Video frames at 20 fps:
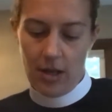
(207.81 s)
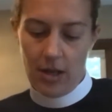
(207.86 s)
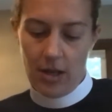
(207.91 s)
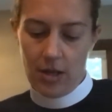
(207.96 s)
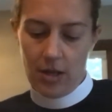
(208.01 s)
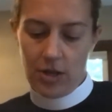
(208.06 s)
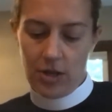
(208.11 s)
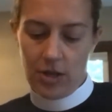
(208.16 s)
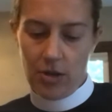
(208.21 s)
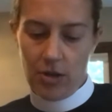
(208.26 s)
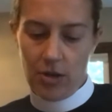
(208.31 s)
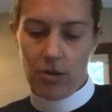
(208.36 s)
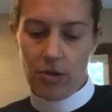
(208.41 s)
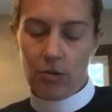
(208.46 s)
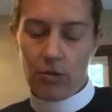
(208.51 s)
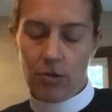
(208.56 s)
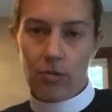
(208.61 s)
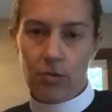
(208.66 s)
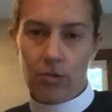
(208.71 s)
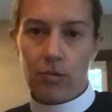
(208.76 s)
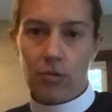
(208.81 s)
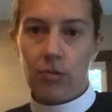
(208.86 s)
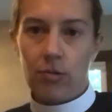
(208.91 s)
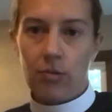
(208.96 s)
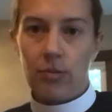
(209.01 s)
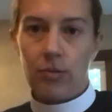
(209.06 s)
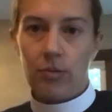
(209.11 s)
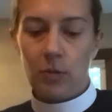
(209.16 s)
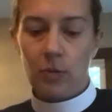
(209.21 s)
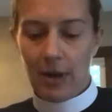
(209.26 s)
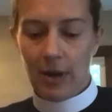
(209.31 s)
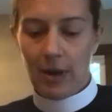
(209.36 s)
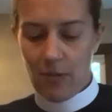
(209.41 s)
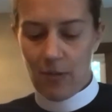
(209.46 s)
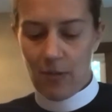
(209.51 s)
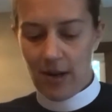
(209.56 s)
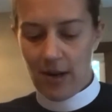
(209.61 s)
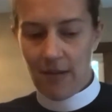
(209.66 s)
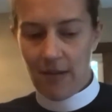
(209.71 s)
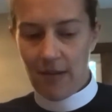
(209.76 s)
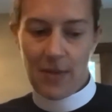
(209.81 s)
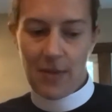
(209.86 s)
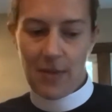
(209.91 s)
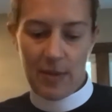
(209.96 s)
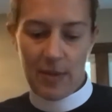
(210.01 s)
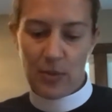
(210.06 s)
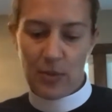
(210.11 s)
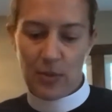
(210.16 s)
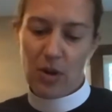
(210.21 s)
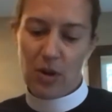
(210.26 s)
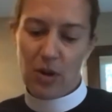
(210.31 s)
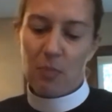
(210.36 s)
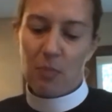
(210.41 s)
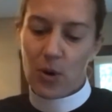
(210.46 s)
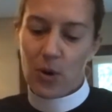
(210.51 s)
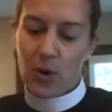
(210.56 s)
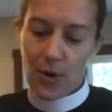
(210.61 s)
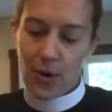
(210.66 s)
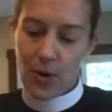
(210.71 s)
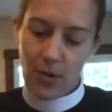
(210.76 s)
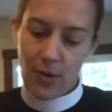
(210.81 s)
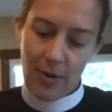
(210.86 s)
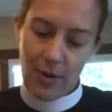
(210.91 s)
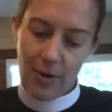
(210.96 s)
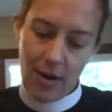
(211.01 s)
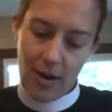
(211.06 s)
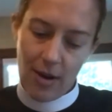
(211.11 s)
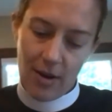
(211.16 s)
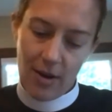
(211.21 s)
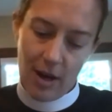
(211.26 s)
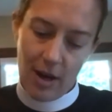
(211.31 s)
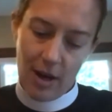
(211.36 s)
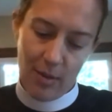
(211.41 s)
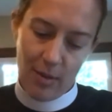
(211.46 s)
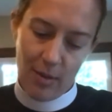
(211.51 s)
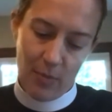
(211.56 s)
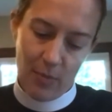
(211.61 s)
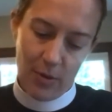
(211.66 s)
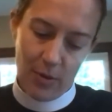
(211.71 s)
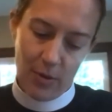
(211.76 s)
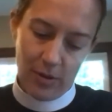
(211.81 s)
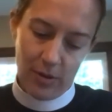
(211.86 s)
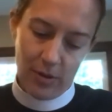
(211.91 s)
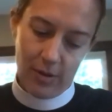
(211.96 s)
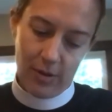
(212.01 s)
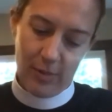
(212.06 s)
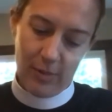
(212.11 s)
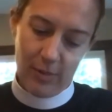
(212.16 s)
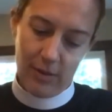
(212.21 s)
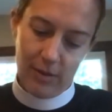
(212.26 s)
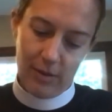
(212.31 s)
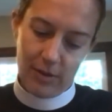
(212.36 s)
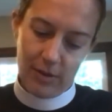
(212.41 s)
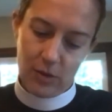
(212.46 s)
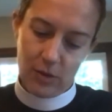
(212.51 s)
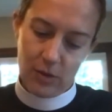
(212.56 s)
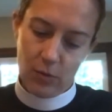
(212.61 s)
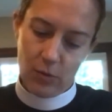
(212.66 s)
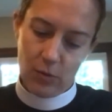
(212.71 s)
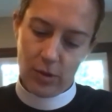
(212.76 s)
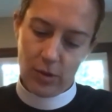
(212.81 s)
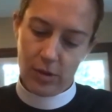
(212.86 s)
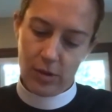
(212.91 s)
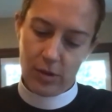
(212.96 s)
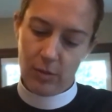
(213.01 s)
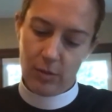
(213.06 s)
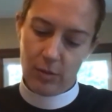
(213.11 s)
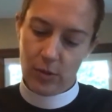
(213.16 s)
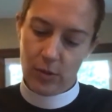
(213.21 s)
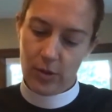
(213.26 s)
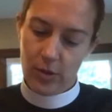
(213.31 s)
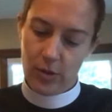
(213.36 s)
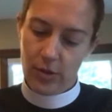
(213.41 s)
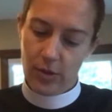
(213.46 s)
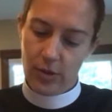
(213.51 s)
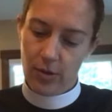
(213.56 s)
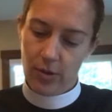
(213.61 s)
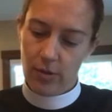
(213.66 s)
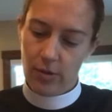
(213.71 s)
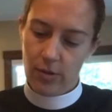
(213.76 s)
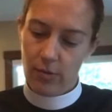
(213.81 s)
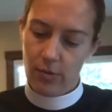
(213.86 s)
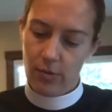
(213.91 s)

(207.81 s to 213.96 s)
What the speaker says: So you might want to maybe put a border around it. I'm going to put a little bit of a swirly border.